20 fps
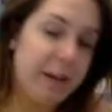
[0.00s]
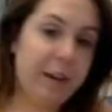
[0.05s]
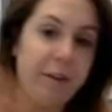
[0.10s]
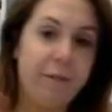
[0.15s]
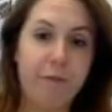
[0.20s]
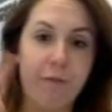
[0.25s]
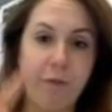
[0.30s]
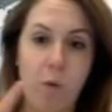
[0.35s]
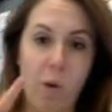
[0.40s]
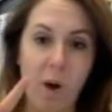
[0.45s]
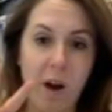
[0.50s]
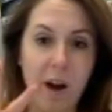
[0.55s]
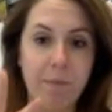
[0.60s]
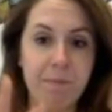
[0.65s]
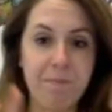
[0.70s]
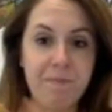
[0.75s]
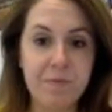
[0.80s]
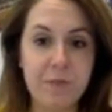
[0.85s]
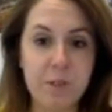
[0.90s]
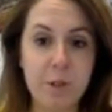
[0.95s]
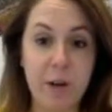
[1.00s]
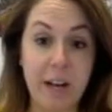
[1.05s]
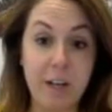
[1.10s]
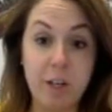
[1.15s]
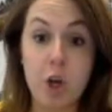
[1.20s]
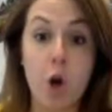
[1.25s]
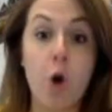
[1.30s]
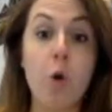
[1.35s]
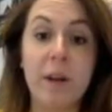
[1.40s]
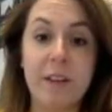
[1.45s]
be 4. So
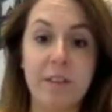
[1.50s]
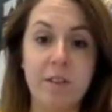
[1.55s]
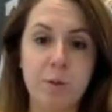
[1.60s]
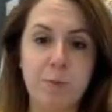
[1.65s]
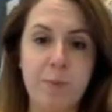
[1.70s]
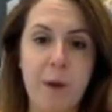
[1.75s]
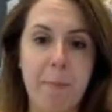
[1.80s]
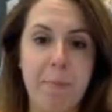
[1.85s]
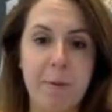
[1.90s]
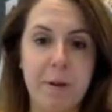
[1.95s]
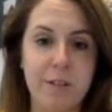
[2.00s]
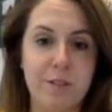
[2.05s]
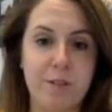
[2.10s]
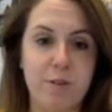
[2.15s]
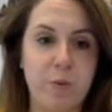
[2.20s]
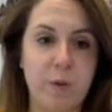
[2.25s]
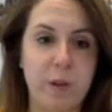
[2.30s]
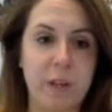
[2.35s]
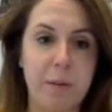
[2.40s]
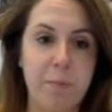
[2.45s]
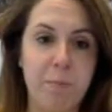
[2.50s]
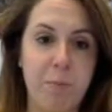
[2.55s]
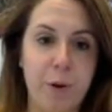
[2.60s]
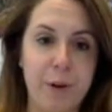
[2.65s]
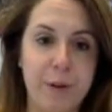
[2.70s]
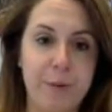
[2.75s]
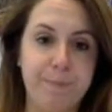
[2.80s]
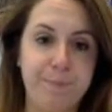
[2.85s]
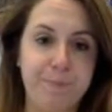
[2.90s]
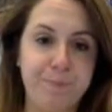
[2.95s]
again, knowing those properties is really
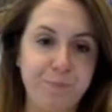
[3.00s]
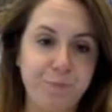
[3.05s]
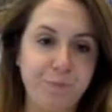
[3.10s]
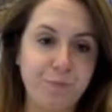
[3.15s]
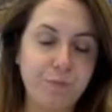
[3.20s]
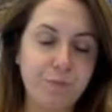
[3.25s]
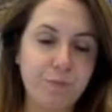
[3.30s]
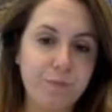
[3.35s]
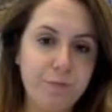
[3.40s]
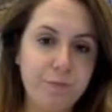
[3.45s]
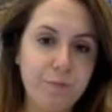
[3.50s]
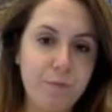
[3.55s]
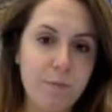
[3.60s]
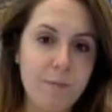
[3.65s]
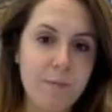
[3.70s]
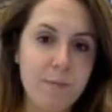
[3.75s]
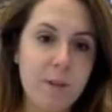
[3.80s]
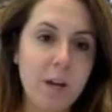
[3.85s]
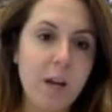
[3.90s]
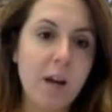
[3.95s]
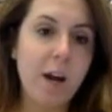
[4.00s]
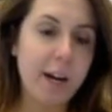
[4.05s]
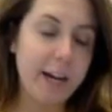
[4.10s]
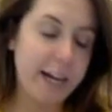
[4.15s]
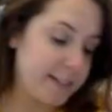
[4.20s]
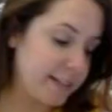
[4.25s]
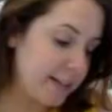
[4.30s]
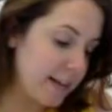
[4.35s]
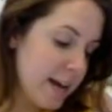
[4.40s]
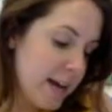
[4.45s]
important. All right,
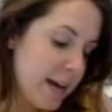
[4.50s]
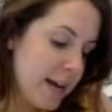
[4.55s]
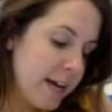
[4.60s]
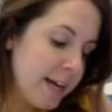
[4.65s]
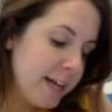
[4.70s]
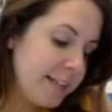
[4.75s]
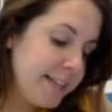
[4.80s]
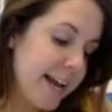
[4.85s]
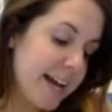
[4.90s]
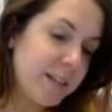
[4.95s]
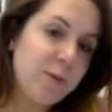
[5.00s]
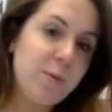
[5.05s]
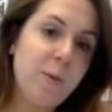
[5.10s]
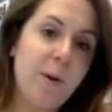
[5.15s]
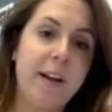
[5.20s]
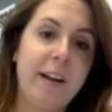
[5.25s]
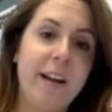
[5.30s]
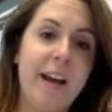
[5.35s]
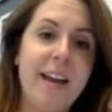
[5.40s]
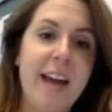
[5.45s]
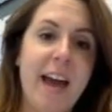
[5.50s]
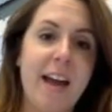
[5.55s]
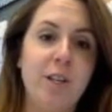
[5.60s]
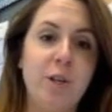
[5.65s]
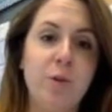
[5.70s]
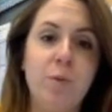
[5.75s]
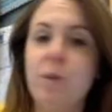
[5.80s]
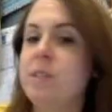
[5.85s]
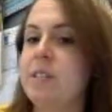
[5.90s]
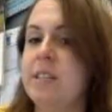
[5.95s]
next one. Again,
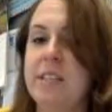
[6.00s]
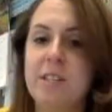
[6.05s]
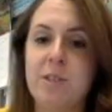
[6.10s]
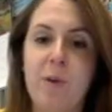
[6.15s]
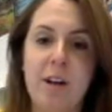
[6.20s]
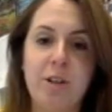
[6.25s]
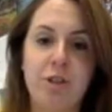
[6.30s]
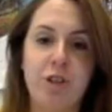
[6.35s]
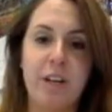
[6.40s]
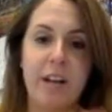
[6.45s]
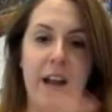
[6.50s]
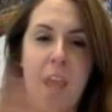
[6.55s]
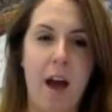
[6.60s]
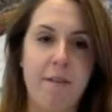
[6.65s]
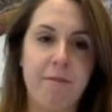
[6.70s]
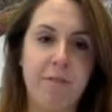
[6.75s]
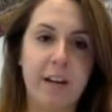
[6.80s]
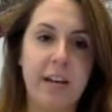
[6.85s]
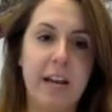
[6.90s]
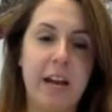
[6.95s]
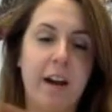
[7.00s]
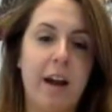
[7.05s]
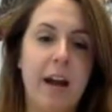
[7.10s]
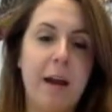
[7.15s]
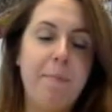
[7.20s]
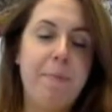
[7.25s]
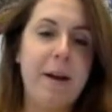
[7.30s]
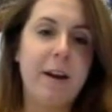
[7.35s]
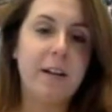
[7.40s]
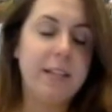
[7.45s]
you will see this question every year.
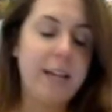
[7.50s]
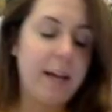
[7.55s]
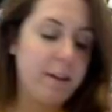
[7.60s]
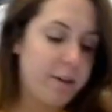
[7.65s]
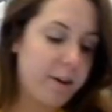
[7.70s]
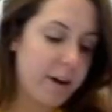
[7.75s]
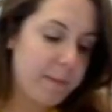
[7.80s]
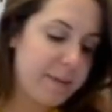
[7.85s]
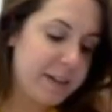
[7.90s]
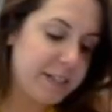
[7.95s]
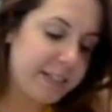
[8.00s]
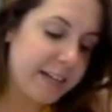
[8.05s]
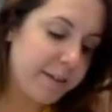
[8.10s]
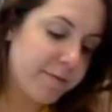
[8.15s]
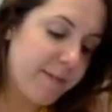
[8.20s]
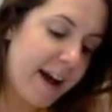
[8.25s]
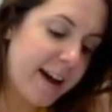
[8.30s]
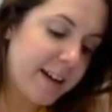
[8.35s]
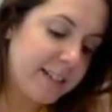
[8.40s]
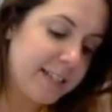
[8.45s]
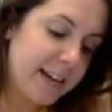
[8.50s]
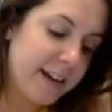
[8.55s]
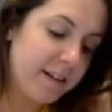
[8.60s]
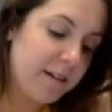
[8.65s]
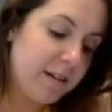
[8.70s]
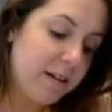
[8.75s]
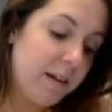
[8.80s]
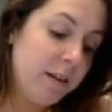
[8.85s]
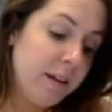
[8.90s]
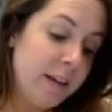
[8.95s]
A parallelogram is a
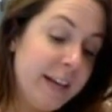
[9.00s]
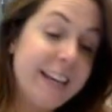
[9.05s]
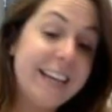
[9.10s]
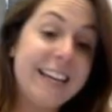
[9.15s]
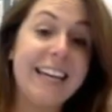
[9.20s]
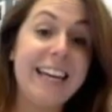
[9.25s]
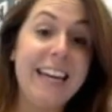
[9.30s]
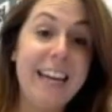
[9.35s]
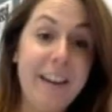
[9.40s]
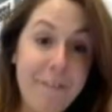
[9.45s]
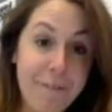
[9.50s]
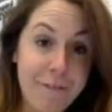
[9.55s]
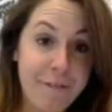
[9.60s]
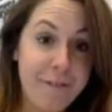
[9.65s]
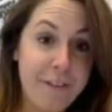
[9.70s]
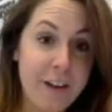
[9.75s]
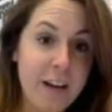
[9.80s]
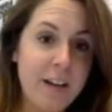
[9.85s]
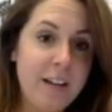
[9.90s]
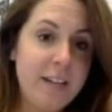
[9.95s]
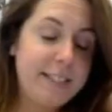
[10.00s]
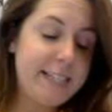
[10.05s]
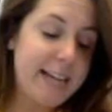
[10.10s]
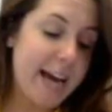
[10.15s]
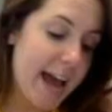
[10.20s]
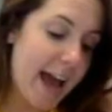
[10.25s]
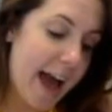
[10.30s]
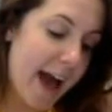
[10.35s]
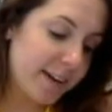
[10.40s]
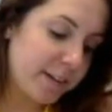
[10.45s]
rectangle if
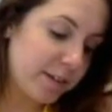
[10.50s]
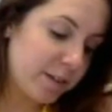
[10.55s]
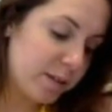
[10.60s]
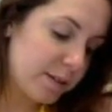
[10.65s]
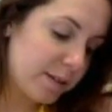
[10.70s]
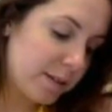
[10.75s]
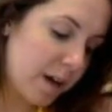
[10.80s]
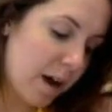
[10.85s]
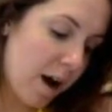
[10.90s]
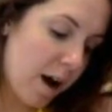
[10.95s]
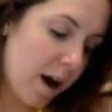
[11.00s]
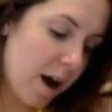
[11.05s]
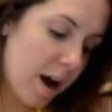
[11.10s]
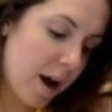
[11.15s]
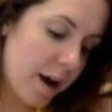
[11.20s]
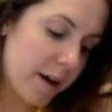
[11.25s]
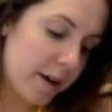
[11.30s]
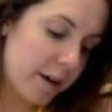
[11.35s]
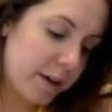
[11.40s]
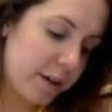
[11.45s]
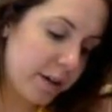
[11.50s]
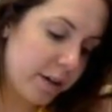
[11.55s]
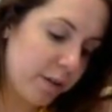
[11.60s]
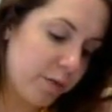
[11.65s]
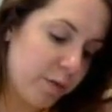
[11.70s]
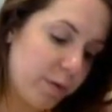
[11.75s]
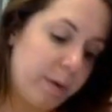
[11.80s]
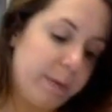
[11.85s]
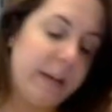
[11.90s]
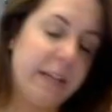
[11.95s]
diagonals are
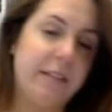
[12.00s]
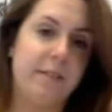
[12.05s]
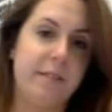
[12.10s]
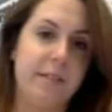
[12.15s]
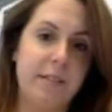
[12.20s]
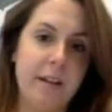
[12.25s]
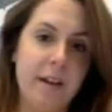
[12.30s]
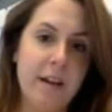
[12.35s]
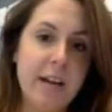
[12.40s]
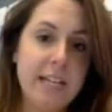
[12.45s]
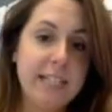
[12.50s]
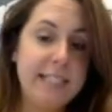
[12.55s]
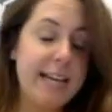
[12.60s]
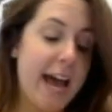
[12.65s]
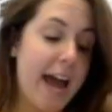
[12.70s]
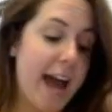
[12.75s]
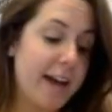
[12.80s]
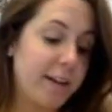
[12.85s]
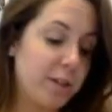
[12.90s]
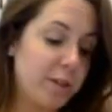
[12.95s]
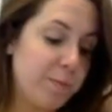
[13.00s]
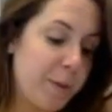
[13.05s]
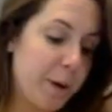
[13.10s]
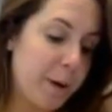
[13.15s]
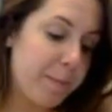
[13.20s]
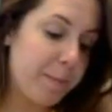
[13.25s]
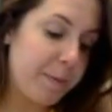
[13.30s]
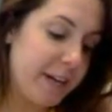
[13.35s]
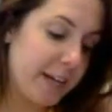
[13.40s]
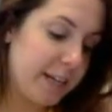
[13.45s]
congruent. Diagonals
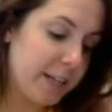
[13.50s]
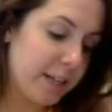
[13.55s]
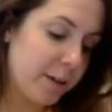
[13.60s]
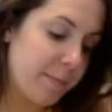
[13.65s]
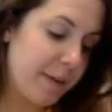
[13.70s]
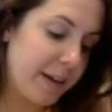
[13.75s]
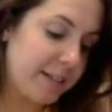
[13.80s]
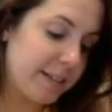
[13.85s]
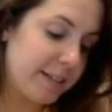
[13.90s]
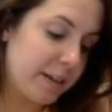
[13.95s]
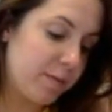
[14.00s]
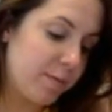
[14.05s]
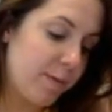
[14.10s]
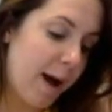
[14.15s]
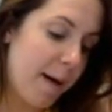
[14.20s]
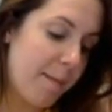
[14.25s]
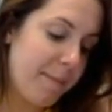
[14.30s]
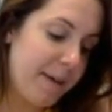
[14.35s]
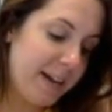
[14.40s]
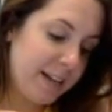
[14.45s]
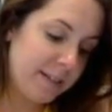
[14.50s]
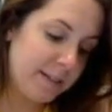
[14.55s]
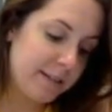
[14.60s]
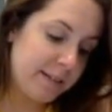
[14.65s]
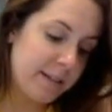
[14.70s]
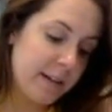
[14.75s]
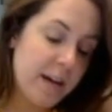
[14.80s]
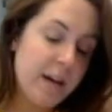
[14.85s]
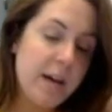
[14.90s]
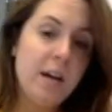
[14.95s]
perpendicular makes it a
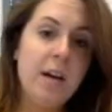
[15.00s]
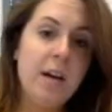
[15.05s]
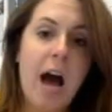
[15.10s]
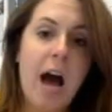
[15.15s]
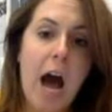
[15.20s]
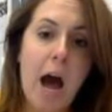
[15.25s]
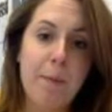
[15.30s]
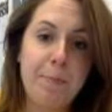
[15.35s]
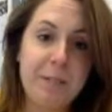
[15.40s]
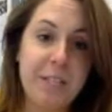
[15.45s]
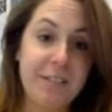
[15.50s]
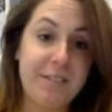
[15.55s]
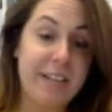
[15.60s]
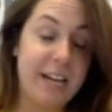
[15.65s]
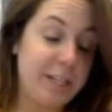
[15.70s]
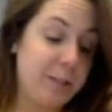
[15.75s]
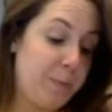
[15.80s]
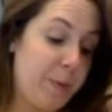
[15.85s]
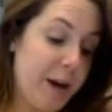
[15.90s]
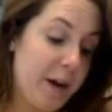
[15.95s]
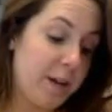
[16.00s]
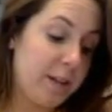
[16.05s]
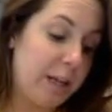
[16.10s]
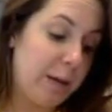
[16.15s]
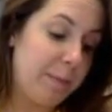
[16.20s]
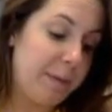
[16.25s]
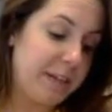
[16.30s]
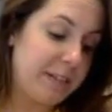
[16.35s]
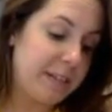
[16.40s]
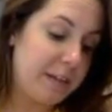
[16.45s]
rhombus. Opposite sides
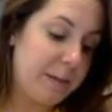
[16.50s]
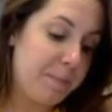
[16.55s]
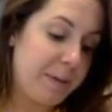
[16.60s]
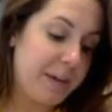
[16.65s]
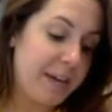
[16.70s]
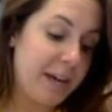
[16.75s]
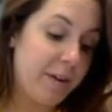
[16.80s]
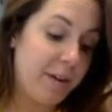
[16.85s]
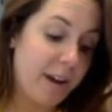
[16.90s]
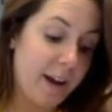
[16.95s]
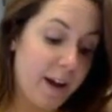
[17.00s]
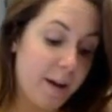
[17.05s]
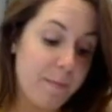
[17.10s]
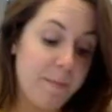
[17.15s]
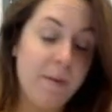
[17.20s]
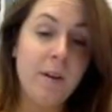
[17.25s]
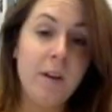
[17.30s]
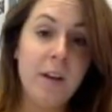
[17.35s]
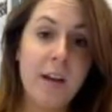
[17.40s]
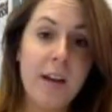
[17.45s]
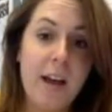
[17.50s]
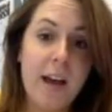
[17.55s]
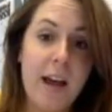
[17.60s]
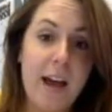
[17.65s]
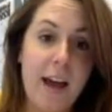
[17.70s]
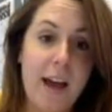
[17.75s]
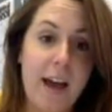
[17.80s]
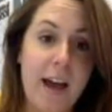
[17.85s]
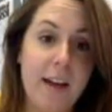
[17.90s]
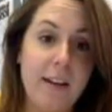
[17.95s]
parallel makes it a p-gram,
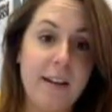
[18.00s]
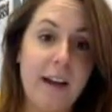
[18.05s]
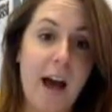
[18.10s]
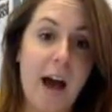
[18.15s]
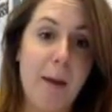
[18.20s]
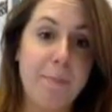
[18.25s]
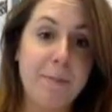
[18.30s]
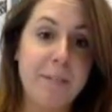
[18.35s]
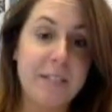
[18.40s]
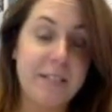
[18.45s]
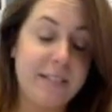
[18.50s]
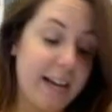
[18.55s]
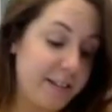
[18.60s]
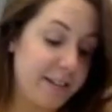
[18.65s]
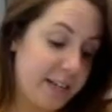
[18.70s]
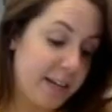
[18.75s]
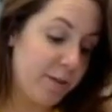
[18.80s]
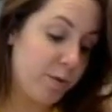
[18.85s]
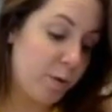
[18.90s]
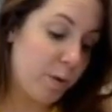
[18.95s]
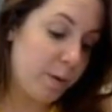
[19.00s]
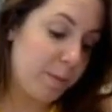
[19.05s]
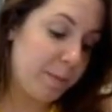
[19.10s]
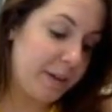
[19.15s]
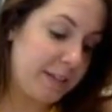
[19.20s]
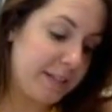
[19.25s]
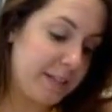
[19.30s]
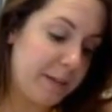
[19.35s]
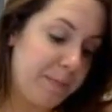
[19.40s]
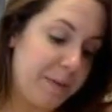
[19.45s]
and opposite sides congruent
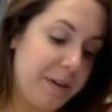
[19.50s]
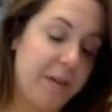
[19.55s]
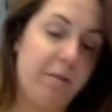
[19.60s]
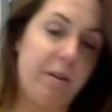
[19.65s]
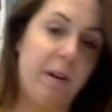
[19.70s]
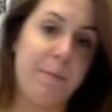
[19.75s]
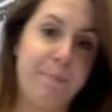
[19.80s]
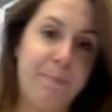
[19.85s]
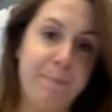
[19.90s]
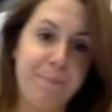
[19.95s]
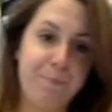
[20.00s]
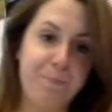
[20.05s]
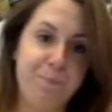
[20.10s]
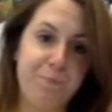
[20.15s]
makes it a p-gram.